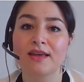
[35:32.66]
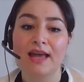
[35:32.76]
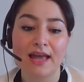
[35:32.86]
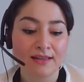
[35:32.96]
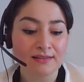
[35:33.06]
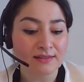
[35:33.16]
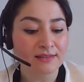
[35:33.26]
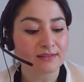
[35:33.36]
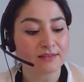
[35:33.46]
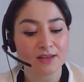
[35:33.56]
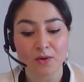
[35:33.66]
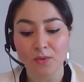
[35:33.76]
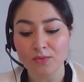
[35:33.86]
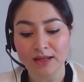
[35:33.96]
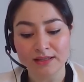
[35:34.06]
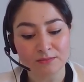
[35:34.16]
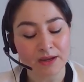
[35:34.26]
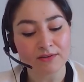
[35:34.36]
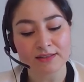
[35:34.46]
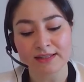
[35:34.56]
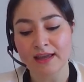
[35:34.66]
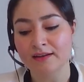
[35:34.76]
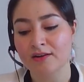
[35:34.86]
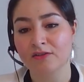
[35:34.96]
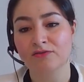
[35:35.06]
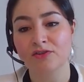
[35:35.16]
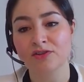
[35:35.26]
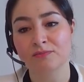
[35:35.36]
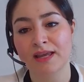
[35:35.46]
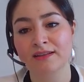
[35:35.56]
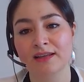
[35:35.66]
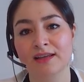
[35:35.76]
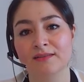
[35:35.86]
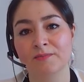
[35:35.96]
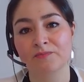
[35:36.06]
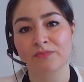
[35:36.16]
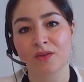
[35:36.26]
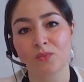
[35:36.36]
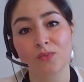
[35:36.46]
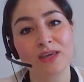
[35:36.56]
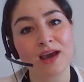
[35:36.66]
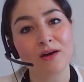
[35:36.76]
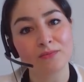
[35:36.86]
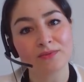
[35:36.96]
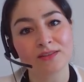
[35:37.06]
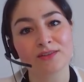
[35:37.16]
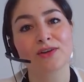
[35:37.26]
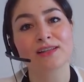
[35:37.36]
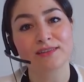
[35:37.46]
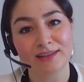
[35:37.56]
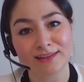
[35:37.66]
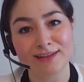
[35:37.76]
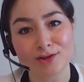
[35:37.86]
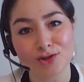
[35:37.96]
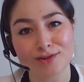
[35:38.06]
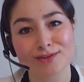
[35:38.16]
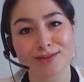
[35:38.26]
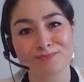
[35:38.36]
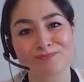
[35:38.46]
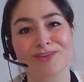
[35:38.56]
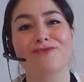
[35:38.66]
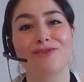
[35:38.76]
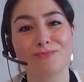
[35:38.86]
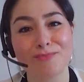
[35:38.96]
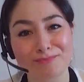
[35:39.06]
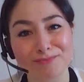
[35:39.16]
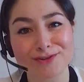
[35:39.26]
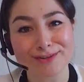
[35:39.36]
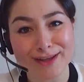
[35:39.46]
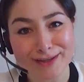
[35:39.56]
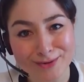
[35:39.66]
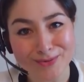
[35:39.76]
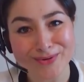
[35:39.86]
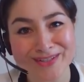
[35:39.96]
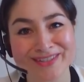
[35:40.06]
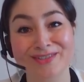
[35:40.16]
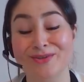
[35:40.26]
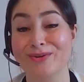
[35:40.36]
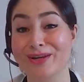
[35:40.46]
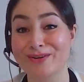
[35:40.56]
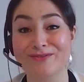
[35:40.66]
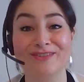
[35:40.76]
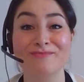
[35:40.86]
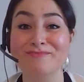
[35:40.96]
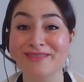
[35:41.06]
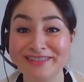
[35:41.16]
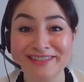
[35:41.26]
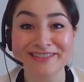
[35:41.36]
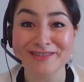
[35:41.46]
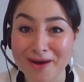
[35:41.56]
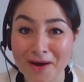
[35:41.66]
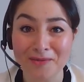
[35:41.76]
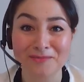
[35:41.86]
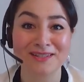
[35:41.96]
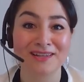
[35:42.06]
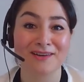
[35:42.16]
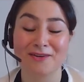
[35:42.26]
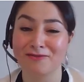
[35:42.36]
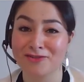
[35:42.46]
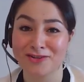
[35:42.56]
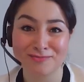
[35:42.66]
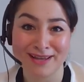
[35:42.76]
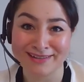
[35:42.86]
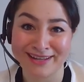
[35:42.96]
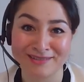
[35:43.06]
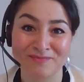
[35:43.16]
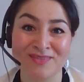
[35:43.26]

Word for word: And, you know, as Perrin said in our first mandate, we helped create the conditions for members like yours to create over a million jobs in our first mandate.